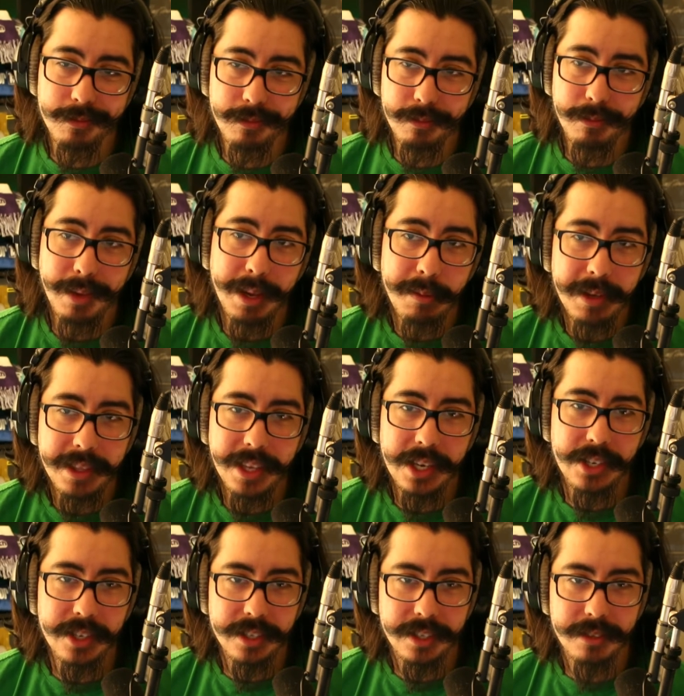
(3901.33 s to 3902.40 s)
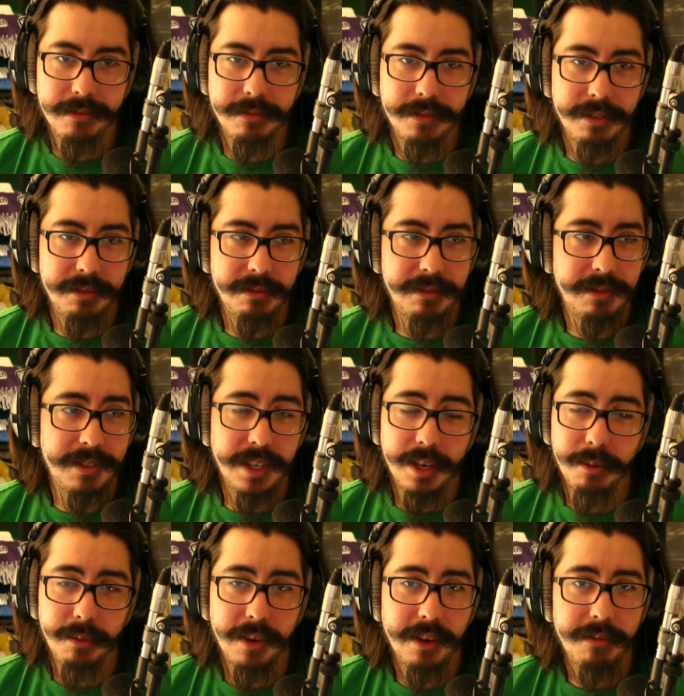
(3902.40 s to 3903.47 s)
maybe they just
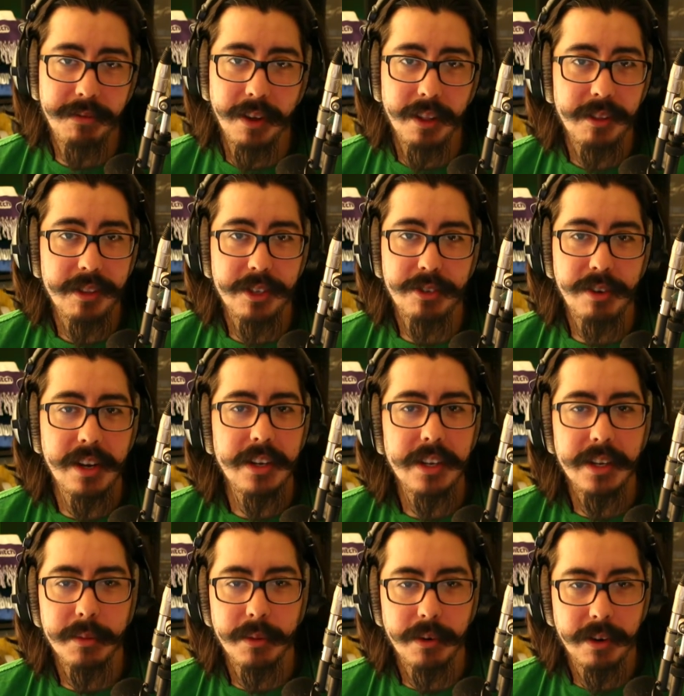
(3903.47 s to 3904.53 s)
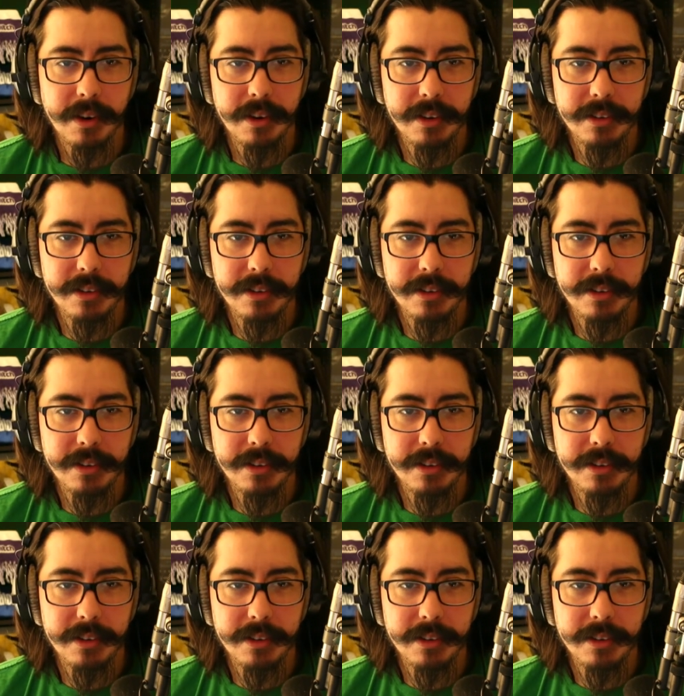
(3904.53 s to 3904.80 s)
didn't want to follow the trend anymore.